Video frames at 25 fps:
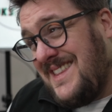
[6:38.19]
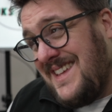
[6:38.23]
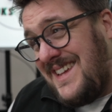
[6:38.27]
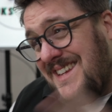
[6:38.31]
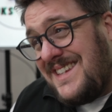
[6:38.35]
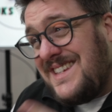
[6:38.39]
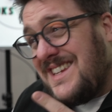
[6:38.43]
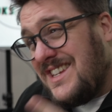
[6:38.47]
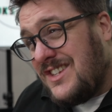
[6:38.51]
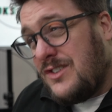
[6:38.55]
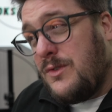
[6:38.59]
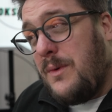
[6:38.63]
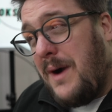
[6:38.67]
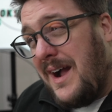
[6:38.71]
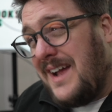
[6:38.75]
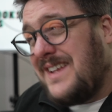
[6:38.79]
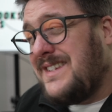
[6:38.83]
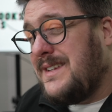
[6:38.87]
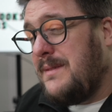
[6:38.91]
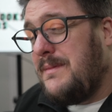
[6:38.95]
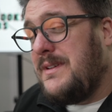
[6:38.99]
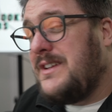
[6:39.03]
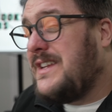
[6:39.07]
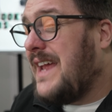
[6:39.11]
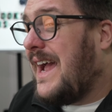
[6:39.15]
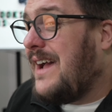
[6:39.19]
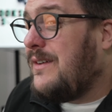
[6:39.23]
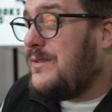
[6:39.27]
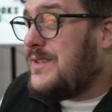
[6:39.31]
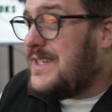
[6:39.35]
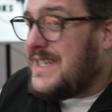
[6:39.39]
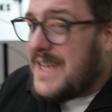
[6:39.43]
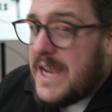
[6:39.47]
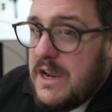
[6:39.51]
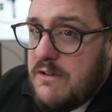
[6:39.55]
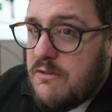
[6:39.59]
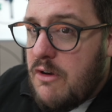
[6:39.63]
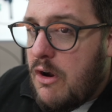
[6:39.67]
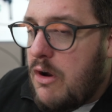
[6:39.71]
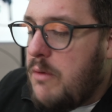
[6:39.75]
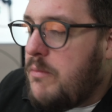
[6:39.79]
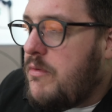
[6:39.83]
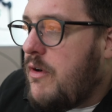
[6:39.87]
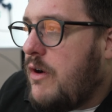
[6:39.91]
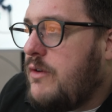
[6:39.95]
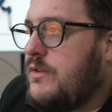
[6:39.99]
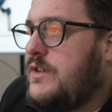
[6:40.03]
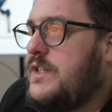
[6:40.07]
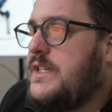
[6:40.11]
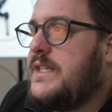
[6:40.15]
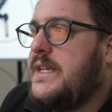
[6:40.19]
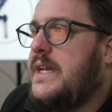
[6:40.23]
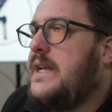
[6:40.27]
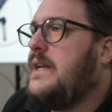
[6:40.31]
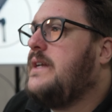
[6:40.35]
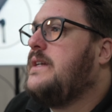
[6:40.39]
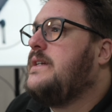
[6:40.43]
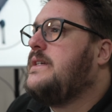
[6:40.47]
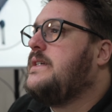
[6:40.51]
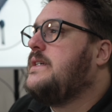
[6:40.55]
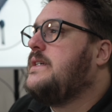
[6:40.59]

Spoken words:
this is quite similar to how Xero approaches it.